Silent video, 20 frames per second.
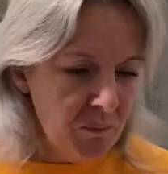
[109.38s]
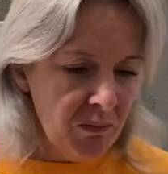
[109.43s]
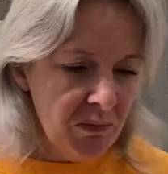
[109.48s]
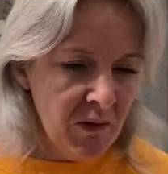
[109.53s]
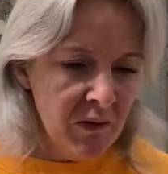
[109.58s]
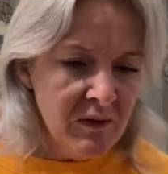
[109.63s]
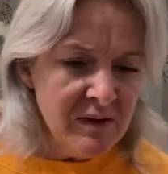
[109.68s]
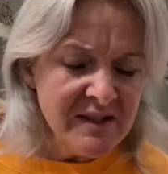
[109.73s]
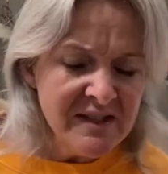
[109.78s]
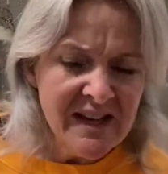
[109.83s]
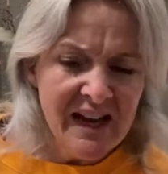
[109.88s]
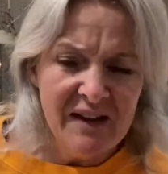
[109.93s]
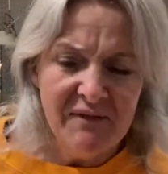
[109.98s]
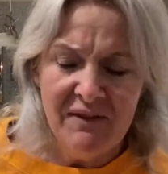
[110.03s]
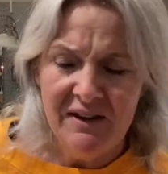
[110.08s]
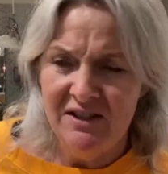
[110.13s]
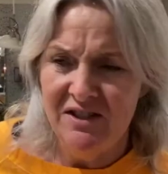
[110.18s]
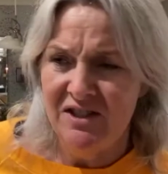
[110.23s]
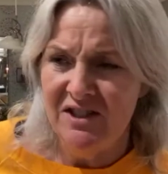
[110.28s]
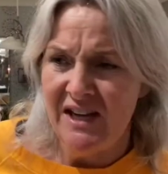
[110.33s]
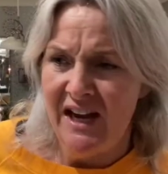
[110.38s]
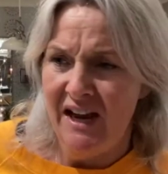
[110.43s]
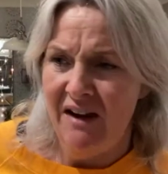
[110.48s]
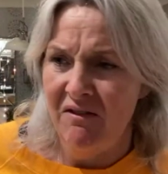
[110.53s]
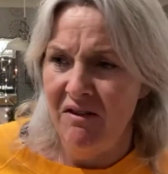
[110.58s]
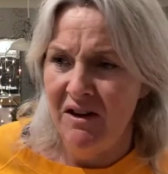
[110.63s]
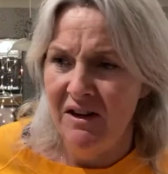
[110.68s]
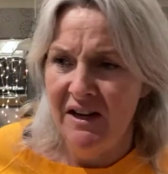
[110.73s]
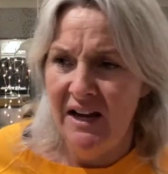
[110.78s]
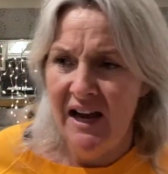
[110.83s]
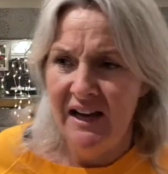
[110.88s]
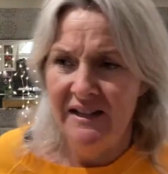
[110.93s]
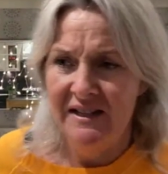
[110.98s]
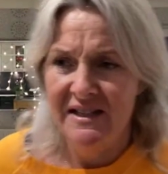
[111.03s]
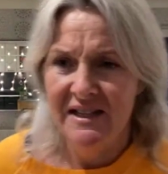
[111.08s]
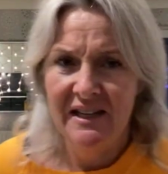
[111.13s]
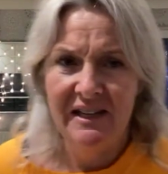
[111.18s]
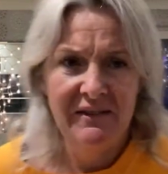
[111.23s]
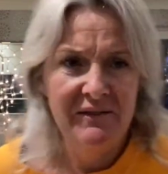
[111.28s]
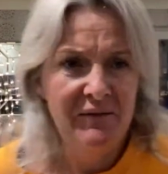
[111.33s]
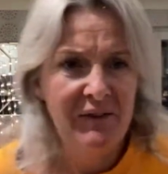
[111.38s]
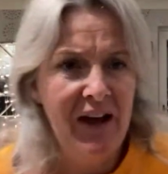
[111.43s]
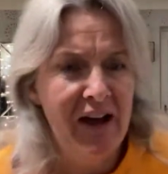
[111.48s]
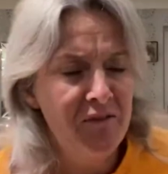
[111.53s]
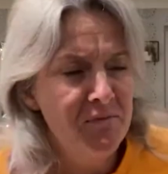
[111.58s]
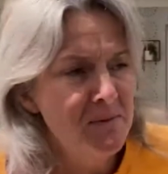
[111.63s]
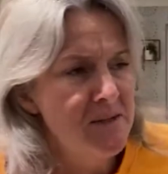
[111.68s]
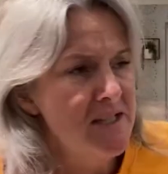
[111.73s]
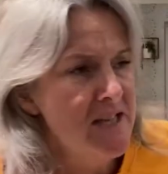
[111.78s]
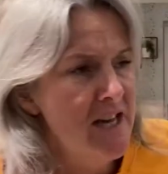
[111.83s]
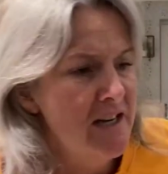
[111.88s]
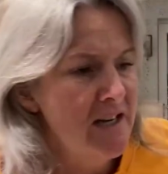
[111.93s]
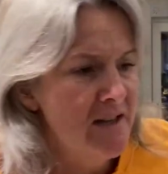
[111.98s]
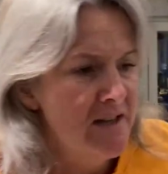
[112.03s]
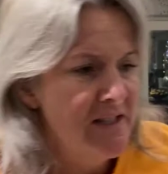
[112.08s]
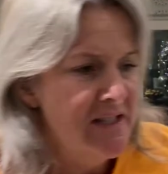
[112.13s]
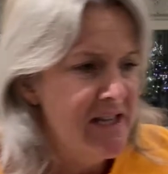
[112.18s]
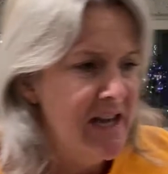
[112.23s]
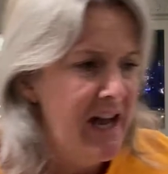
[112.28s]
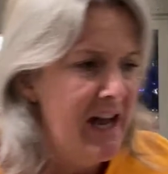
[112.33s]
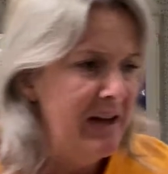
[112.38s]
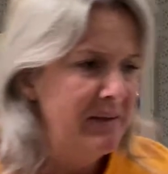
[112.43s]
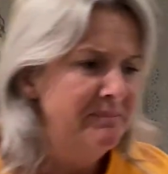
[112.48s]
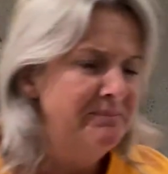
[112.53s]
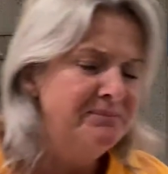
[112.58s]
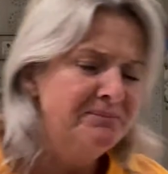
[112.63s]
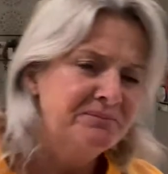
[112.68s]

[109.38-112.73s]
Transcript: I say vegetarian 95% of the time.